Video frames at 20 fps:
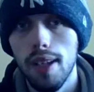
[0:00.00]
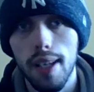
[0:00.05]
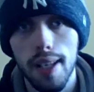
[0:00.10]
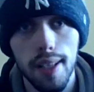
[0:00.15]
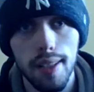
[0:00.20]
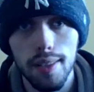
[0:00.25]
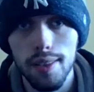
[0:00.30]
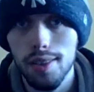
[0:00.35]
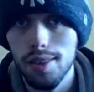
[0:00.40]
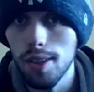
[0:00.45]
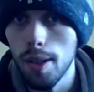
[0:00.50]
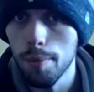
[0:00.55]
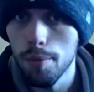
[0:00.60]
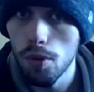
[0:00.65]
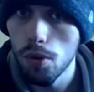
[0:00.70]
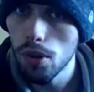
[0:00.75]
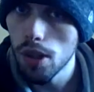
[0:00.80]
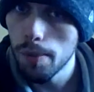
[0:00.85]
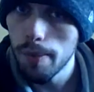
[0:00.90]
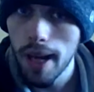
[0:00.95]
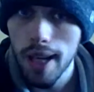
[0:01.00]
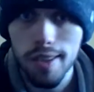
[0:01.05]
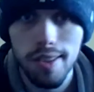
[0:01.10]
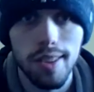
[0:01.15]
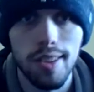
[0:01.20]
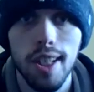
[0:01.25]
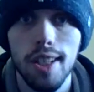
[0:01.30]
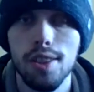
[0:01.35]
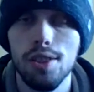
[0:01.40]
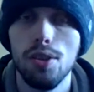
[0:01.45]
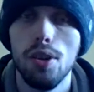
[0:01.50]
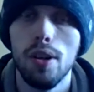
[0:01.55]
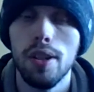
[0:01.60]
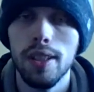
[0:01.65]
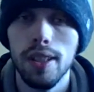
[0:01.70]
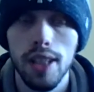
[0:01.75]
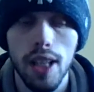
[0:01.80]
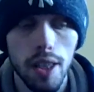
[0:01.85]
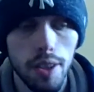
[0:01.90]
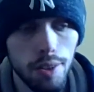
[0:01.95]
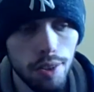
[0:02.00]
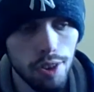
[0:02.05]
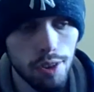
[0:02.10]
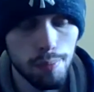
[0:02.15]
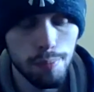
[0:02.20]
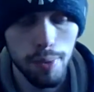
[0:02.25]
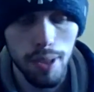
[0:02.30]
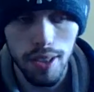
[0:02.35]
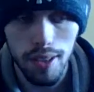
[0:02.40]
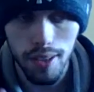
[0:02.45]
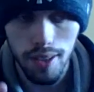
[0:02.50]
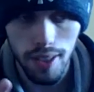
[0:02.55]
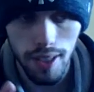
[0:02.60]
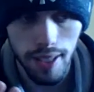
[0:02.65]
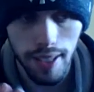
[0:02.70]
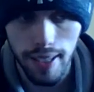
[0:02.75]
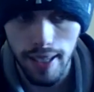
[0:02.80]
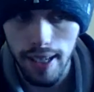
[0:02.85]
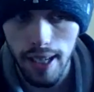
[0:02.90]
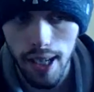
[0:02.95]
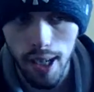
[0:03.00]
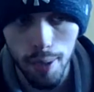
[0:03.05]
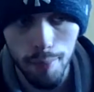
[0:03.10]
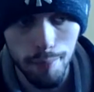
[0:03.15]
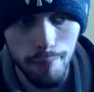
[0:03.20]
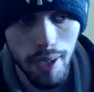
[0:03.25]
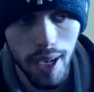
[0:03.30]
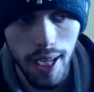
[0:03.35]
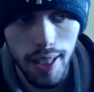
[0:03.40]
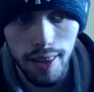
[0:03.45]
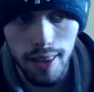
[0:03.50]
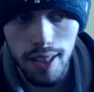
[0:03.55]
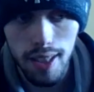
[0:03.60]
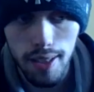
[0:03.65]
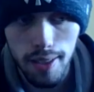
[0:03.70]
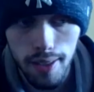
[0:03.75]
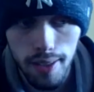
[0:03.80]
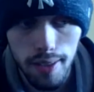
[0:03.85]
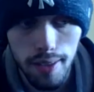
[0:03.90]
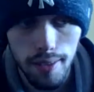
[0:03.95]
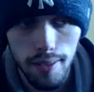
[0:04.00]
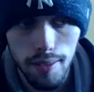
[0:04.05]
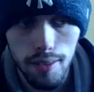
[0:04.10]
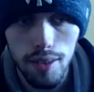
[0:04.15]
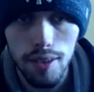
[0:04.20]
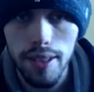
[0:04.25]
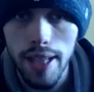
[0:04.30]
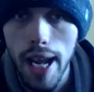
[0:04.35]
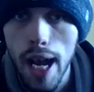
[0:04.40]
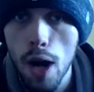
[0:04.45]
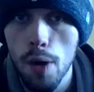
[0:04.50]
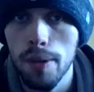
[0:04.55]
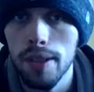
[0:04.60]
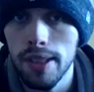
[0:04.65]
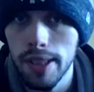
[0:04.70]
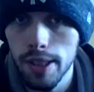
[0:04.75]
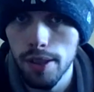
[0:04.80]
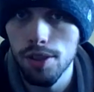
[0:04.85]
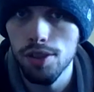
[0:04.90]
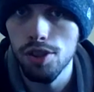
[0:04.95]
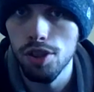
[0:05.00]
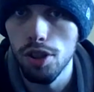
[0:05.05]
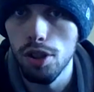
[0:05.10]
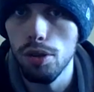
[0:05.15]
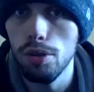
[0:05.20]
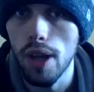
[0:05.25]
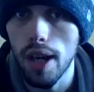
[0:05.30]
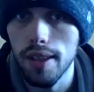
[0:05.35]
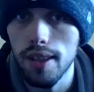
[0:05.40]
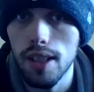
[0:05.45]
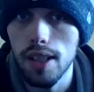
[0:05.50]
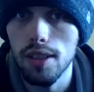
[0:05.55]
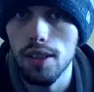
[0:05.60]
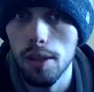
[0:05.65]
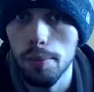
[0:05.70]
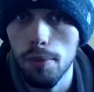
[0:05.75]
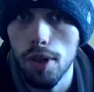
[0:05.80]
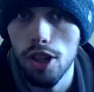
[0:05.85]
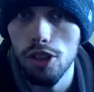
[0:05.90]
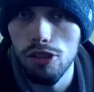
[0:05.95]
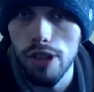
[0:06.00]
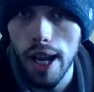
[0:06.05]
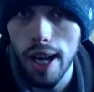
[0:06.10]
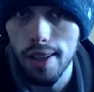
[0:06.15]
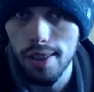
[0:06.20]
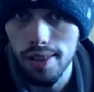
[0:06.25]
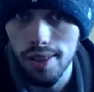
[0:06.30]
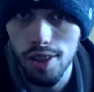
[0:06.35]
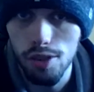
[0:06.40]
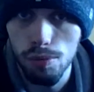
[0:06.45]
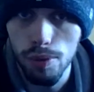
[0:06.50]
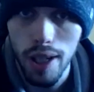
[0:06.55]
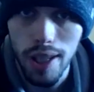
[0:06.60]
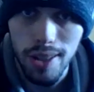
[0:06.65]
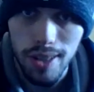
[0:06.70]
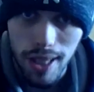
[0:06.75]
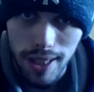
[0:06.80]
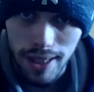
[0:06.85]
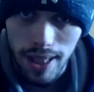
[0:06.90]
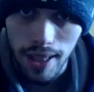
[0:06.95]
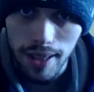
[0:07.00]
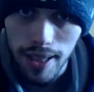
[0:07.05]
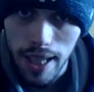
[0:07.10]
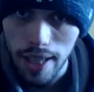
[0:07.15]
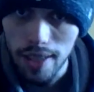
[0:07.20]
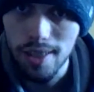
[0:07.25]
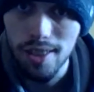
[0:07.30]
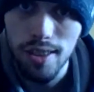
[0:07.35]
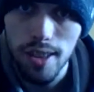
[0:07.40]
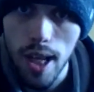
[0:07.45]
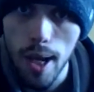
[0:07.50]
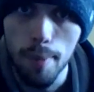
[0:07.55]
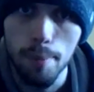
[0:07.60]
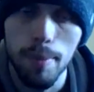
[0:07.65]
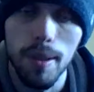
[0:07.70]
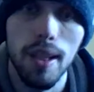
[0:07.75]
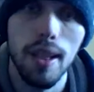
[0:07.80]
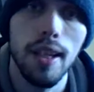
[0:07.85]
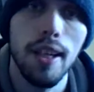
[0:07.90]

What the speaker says: And some quarterbacks, it takes longer than others, but I think now in year two, I think Lamar Jackson is ready to take that next step